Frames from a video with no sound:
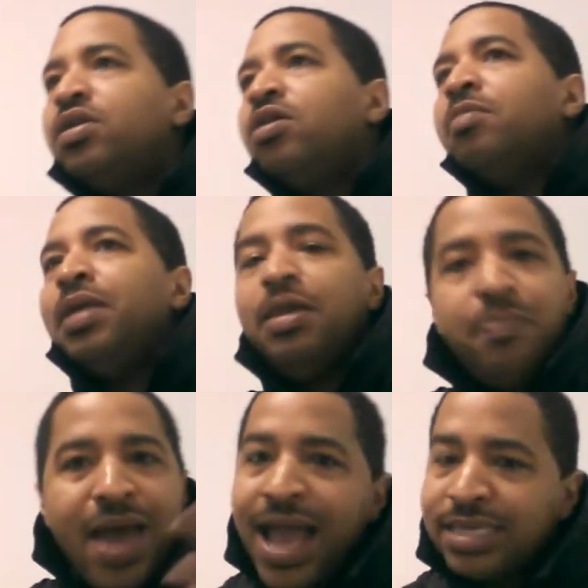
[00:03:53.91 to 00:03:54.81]
You know what I mean? He
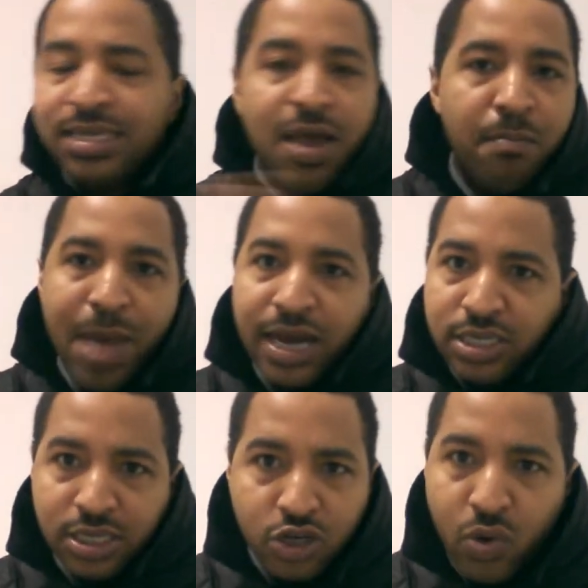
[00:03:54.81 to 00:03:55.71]
packs
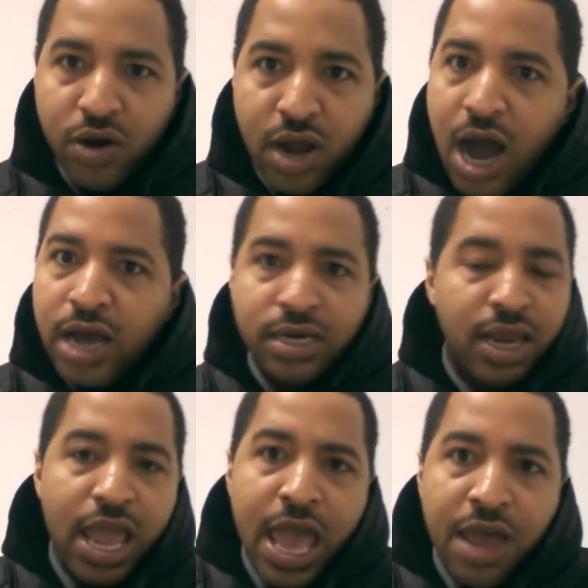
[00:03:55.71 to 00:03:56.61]
Madison Square
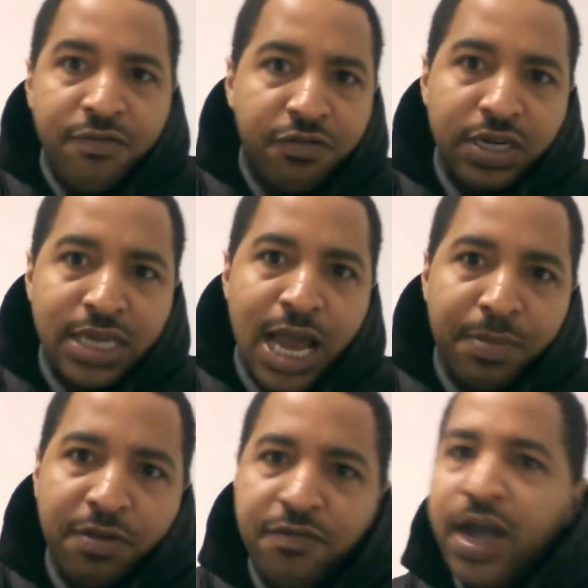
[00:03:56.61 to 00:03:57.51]
Garden every
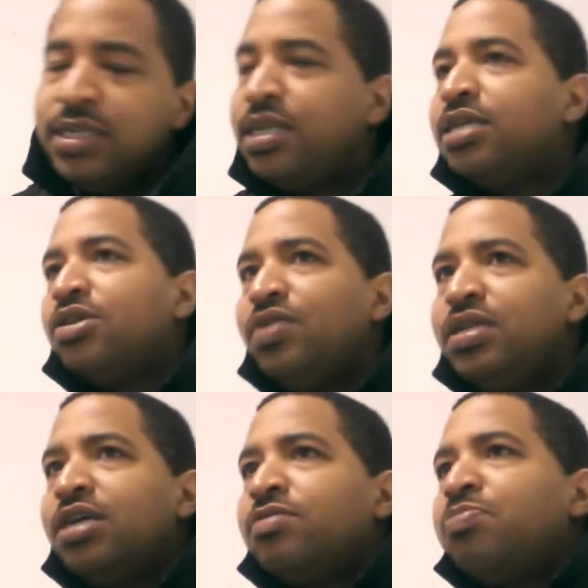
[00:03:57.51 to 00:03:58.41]
time he fights there, so he
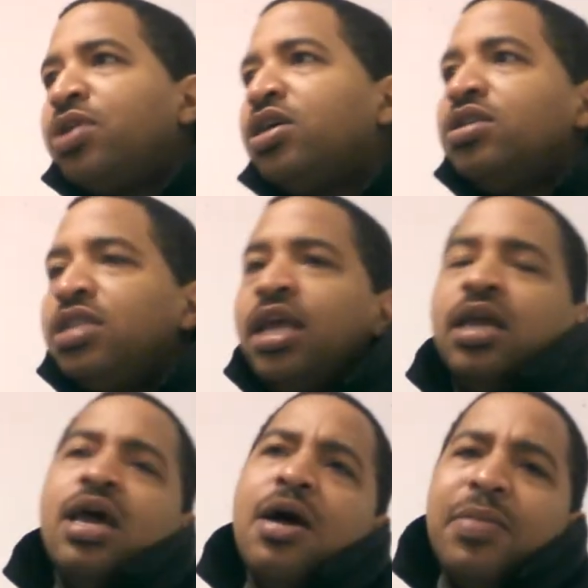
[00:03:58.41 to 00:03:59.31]
does a pretty good thing.